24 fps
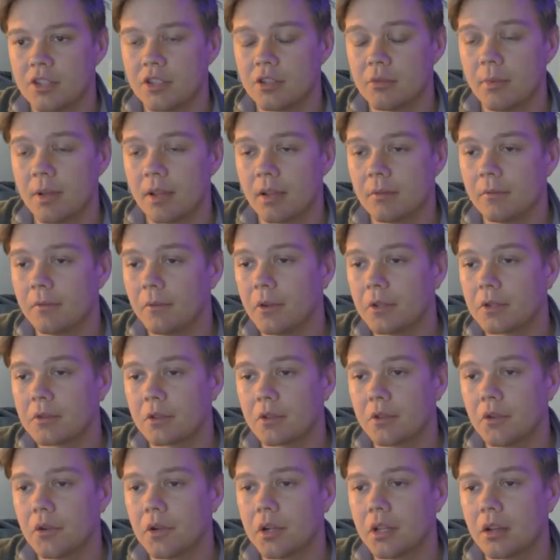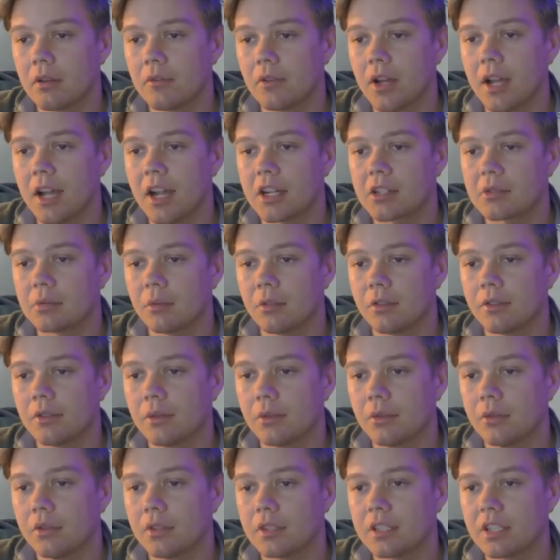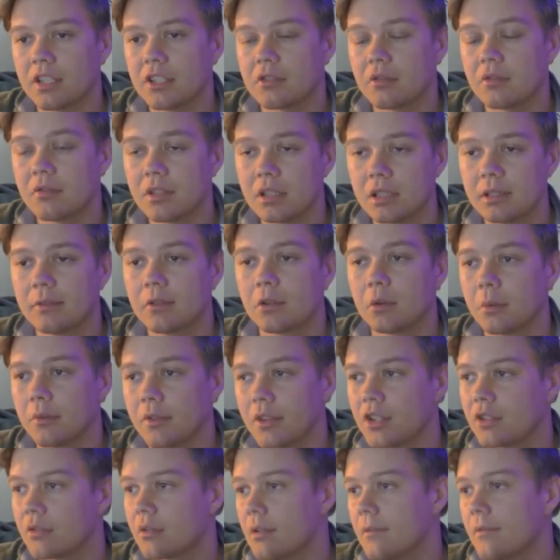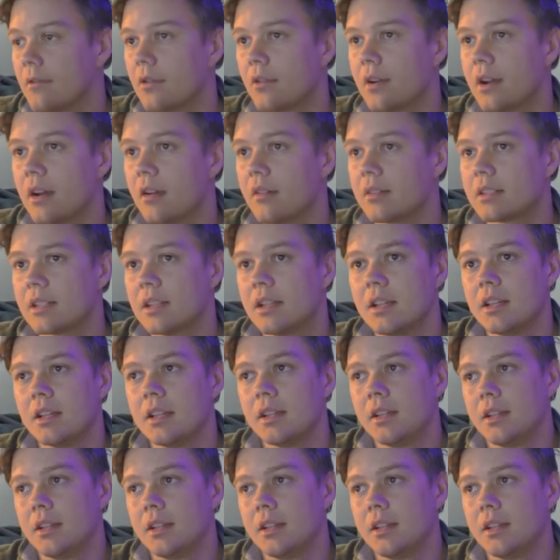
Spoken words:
She'll make a voice recording of her actual thoughts, and she'll deliver it within 24 hours.